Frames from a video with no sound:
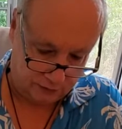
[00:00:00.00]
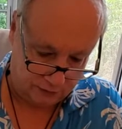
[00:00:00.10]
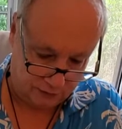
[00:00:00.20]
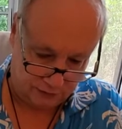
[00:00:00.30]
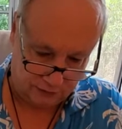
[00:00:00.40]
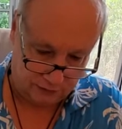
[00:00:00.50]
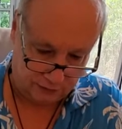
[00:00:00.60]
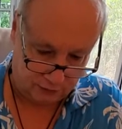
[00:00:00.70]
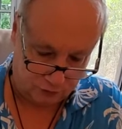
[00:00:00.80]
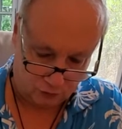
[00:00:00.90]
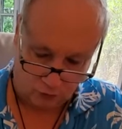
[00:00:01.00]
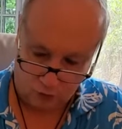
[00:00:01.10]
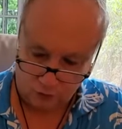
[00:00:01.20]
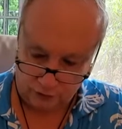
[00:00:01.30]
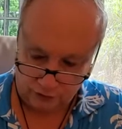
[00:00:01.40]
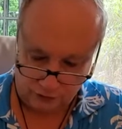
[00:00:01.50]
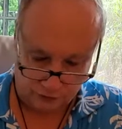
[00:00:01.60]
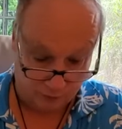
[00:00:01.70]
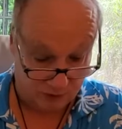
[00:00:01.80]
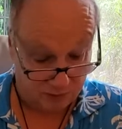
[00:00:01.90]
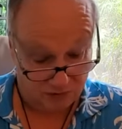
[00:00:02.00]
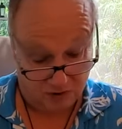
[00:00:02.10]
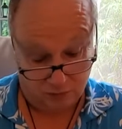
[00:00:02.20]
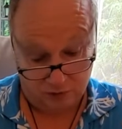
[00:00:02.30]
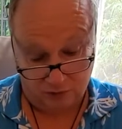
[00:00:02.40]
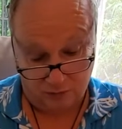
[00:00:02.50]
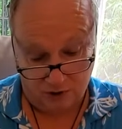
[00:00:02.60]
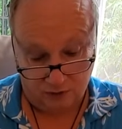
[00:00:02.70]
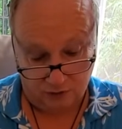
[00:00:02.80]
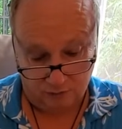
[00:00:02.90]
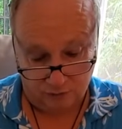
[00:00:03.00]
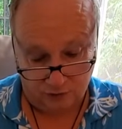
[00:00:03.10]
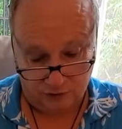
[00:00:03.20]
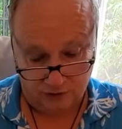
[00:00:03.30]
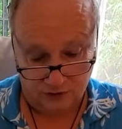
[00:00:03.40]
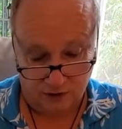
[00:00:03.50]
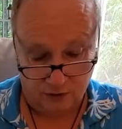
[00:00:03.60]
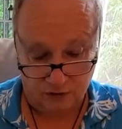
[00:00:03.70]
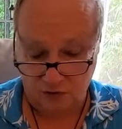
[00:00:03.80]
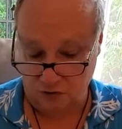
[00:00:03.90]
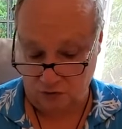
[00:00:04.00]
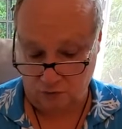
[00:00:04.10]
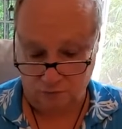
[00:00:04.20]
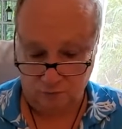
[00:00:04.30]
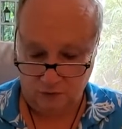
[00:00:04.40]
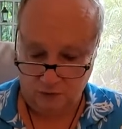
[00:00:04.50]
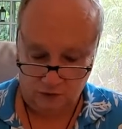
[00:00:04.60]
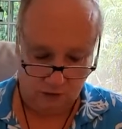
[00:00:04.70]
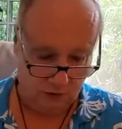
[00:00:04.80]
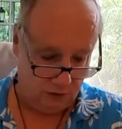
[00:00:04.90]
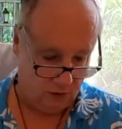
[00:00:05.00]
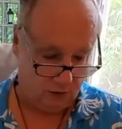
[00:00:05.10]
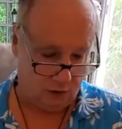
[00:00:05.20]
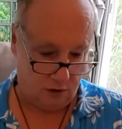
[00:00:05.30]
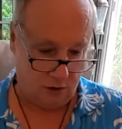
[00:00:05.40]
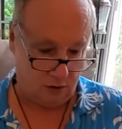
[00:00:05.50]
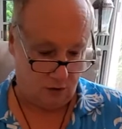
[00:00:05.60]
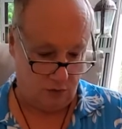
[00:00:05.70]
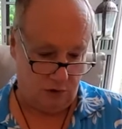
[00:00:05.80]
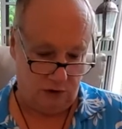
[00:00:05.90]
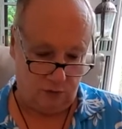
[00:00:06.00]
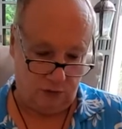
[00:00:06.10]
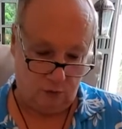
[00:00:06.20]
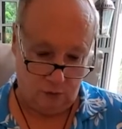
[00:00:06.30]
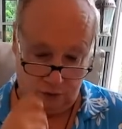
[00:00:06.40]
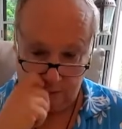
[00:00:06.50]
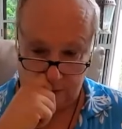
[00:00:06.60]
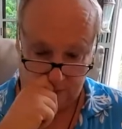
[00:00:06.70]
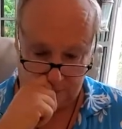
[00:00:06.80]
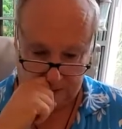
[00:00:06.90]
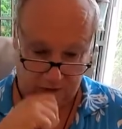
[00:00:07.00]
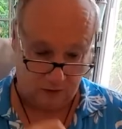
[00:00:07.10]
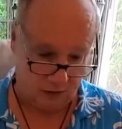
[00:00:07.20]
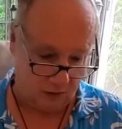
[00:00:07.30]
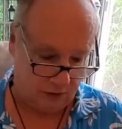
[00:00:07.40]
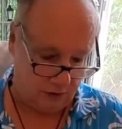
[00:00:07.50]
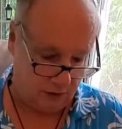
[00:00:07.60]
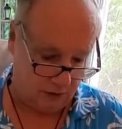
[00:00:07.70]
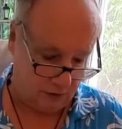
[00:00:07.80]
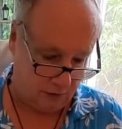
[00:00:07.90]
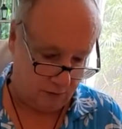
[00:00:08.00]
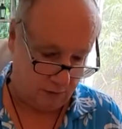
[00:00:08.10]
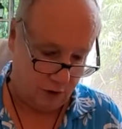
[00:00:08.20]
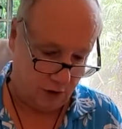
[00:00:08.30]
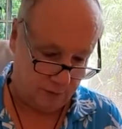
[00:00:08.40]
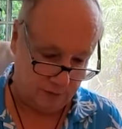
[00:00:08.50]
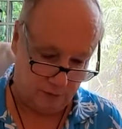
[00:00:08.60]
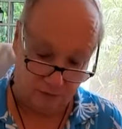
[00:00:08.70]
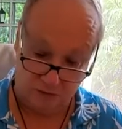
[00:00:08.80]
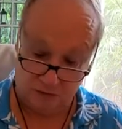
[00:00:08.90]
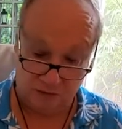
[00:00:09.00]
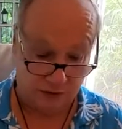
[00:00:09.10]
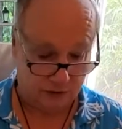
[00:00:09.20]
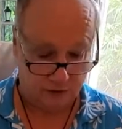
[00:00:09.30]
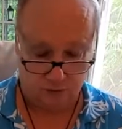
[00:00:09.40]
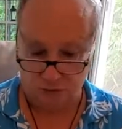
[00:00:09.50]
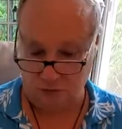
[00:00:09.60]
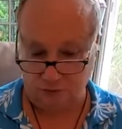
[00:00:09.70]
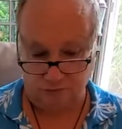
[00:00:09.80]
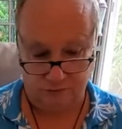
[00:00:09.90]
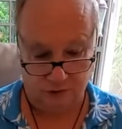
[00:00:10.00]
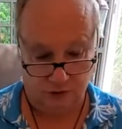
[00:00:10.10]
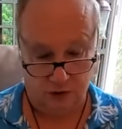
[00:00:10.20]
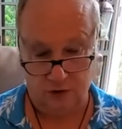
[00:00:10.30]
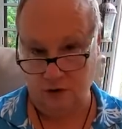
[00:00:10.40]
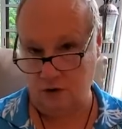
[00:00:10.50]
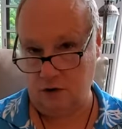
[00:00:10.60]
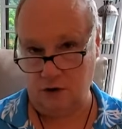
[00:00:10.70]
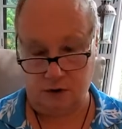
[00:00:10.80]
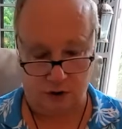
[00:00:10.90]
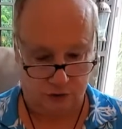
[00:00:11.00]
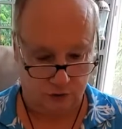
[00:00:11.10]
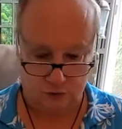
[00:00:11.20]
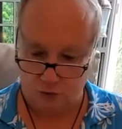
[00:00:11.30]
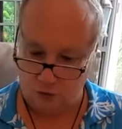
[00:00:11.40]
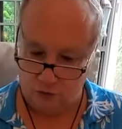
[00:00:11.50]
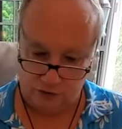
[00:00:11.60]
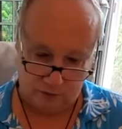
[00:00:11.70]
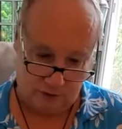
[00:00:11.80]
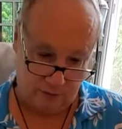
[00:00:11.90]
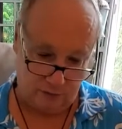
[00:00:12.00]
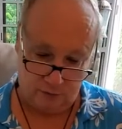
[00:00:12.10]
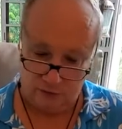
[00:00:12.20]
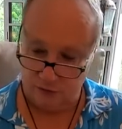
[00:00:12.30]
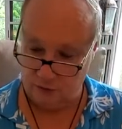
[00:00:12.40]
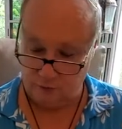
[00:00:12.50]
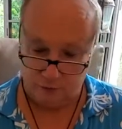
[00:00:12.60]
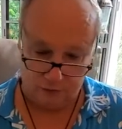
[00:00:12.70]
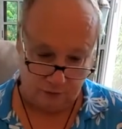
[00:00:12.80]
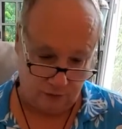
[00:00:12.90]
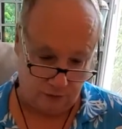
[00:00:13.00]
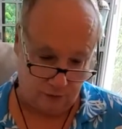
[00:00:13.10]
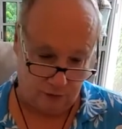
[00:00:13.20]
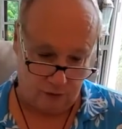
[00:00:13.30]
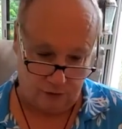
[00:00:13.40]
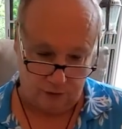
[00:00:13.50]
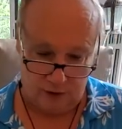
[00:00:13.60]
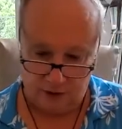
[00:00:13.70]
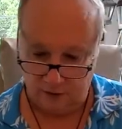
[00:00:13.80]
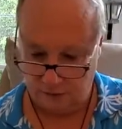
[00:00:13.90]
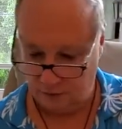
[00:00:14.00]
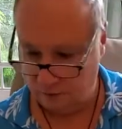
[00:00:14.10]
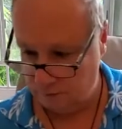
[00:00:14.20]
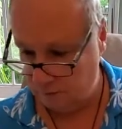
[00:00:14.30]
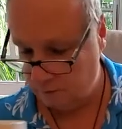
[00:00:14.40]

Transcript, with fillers: There's like these control issues. Maybe they bring them out and bring these out in you. Uh, you might be aware of this being a, a king of cups. Maybe they're sexual. A lot of the control gets wrapped up into the Pluto and all of that, you know.